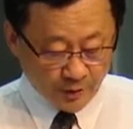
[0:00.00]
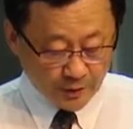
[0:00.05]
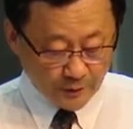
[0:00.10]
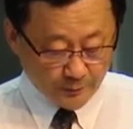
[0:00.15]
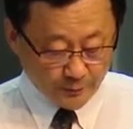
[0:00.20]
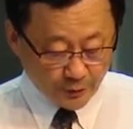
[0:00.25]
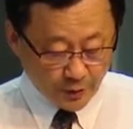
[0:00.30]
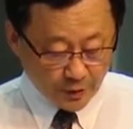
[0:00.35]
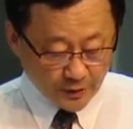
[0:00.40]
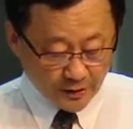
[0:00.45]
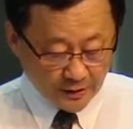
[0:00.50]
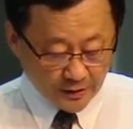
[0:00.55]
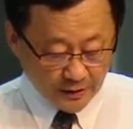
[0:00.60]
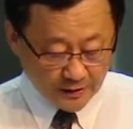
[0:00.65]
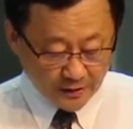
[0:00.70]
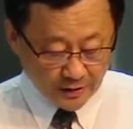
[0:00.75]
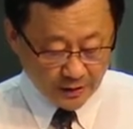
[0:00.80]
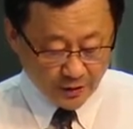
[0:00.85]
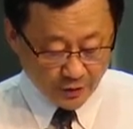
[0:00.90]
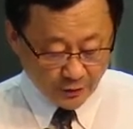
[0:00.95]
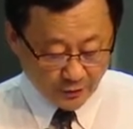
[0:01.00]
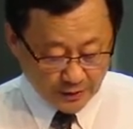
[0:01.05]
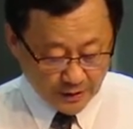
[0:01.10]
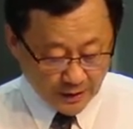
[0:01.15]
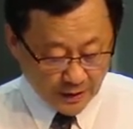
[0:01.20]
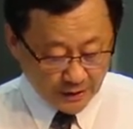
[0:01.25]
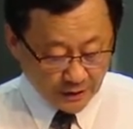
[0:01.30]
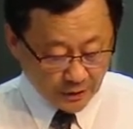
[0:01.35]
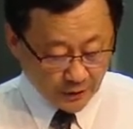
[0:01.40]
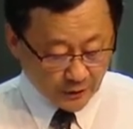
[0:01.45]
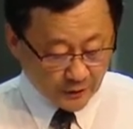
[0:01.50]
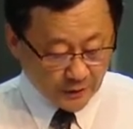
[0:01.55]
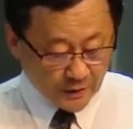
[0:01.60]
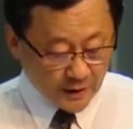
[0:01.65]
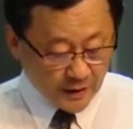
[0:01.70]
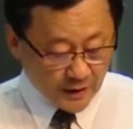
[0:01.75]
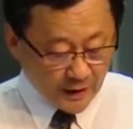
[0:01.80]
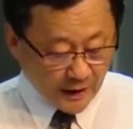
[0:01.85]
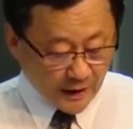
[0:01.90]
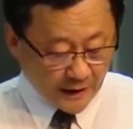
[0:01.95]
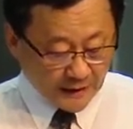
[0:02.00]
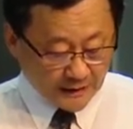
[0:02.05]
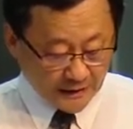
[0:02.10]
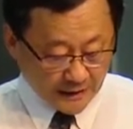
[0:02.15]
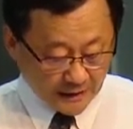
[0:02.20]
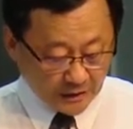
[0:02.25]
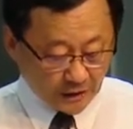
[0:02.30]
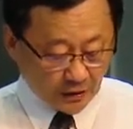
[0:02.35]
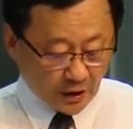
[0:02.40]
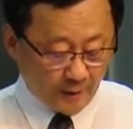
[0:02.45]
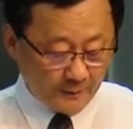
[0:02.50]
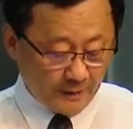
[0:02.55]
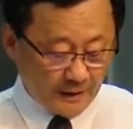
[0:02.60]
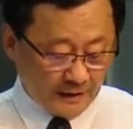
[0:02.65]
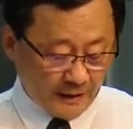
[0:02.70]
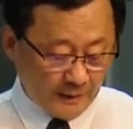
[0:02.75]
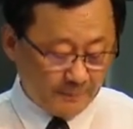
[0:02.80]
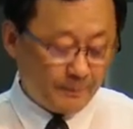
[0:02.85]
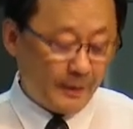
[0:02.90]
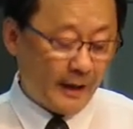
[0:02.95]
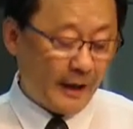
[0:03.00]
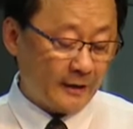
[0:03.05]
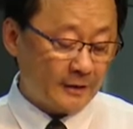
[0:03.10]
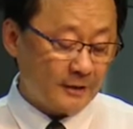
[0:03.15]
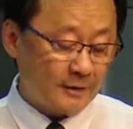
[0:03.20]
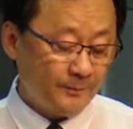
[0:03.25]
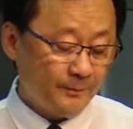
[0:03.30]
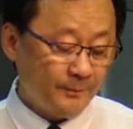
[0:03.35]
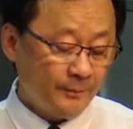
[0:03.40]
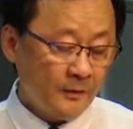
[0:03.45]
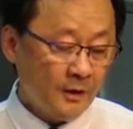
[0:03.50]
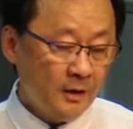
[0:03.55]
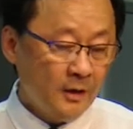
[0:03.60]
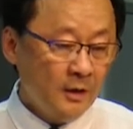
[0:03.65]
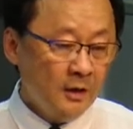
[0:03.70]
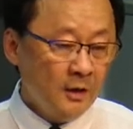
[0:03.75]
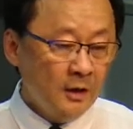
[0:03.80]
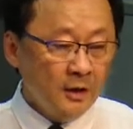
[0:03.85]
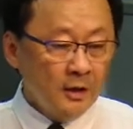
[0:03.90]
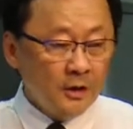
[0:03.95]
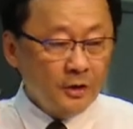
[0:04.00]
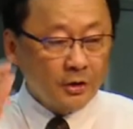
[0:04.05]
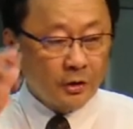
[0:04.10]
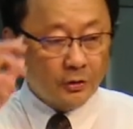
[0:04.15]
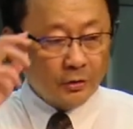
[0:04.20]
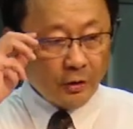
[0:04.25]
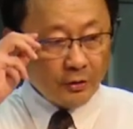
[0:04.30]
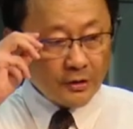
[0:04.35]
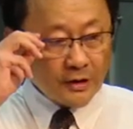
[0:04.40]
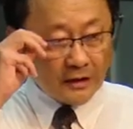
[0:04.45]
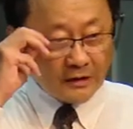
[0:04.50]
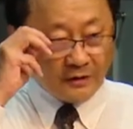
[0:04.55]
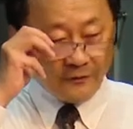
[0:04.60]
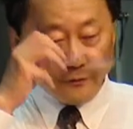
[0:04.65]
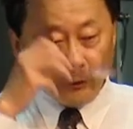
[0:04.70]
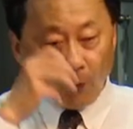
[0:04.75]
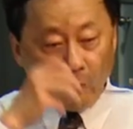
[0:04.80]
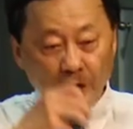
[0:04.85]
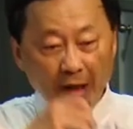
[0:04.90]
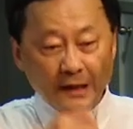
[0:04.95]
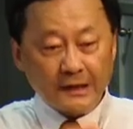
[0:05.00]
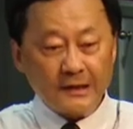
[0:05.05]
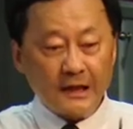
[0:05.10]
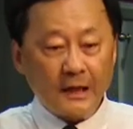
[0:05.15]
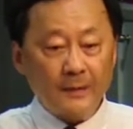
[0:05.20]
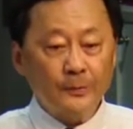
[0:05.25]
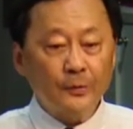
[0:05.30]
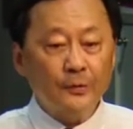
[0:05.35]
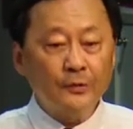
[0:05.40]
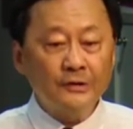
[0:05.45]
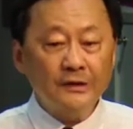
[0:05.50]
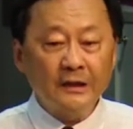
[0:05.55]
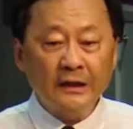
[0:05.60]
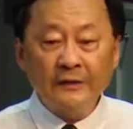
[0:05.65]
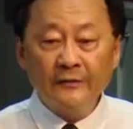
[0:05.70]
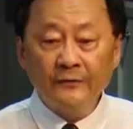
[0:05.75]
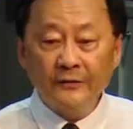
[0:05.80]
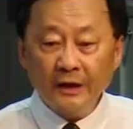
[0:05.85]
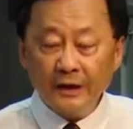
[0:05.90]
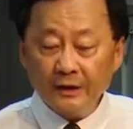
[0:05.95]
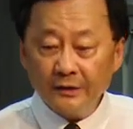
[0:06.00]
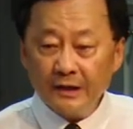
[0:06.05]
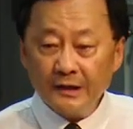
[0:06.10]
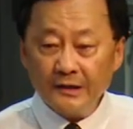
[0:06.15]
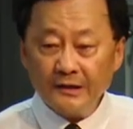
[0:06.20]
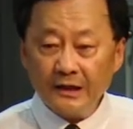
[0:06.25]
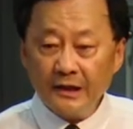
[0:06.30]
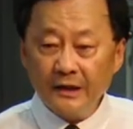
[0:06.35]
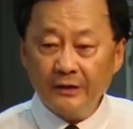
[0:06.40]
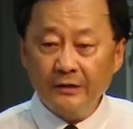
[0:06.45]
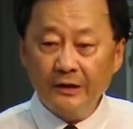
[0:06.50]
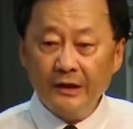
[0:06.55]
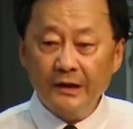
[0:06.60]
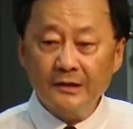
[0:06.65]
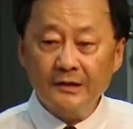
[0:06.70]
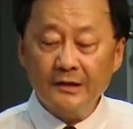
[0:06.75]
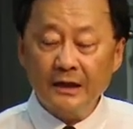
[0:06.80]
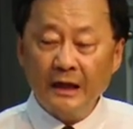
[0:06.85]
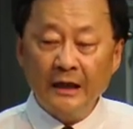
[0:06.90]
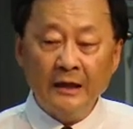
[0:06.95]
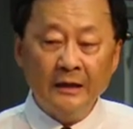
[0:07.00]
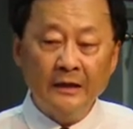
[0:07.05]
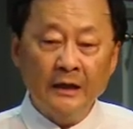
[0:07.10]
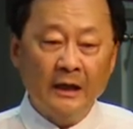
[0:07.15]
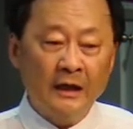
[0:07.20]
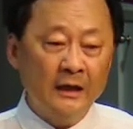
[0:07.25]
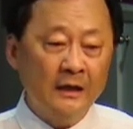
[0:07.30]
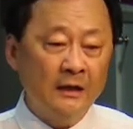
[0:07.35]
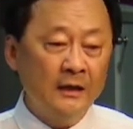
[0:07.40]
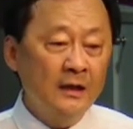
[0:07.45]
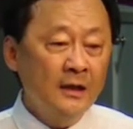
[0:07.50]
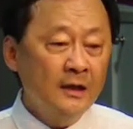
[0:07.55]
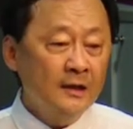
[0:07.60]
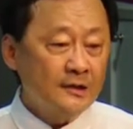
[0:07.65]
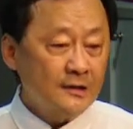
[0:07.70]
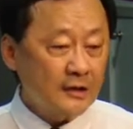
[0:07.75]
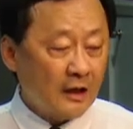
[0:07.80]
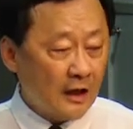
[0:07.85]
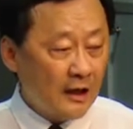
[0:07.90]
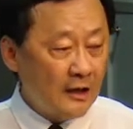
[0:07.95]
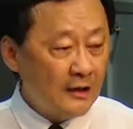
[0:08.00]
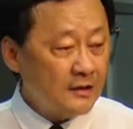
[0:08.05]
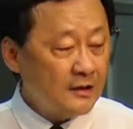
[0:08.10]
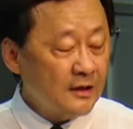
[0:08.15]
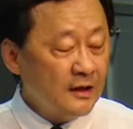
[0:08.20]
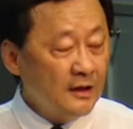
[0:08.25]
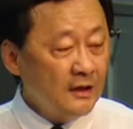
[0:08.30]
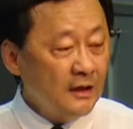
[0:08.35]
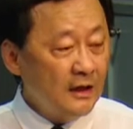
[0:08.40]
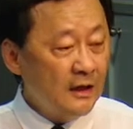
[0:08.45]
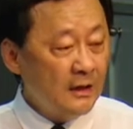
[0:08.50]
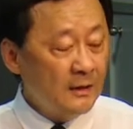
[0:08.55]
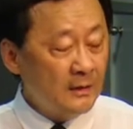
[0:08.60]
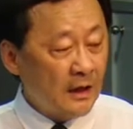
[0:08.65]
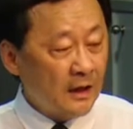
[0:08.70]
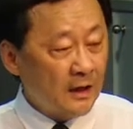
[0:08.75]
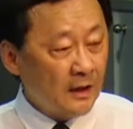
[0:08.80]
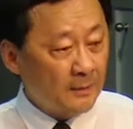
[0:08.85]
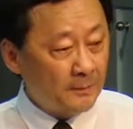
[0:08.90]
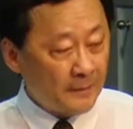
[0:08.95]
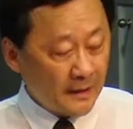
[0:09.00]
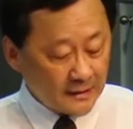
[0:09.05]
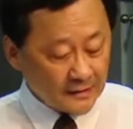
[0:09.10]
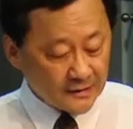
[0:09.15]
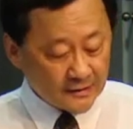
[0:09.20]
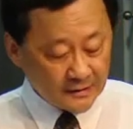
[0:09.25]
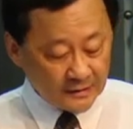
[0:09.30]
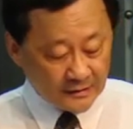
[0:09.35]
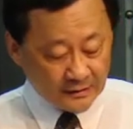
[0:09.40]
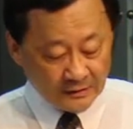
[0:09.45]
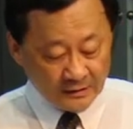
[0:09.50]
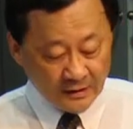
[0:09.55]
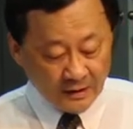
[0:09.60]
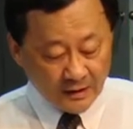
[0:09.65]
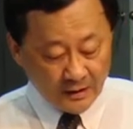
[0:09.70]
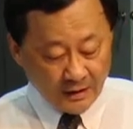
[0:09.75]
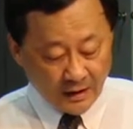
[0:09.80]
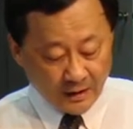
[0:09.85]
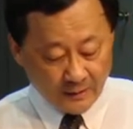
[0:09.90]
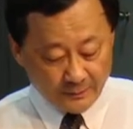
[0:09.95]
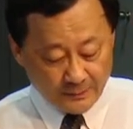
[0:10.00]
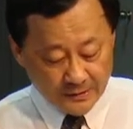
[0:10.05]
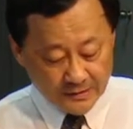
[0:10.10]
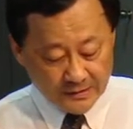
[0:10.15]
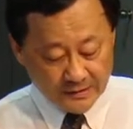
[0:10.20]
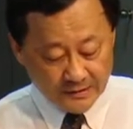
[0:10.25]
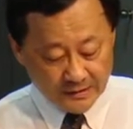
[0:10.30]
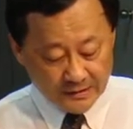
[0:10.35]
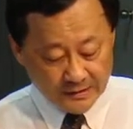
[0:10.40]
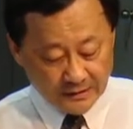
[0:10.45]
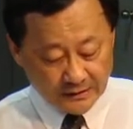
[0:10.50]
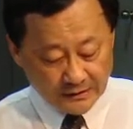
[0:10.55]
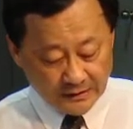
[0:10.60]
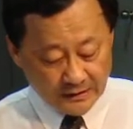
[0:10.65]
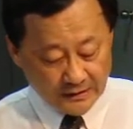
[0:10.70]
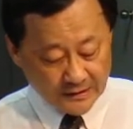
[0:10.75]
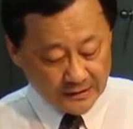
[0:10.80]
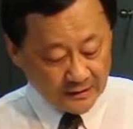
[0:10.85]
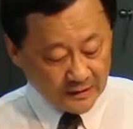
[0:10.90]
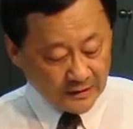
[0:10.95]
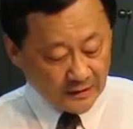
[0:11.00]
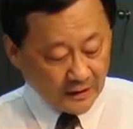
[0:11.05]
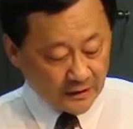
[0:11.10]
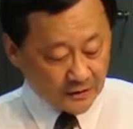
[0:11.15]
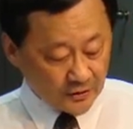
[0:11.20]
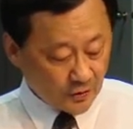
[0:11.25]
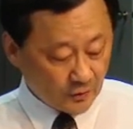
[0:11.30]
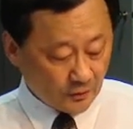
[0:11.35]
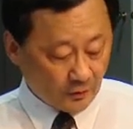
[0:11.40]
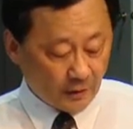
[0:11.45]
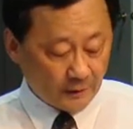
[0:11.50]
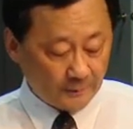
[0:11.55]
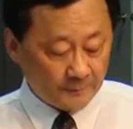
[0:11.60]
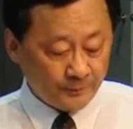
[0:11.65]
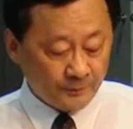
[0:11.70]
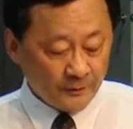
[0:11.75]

The project has a societal and economic impact. So those are the 4 examples in various areas in science, in medicine, business studies, and so on.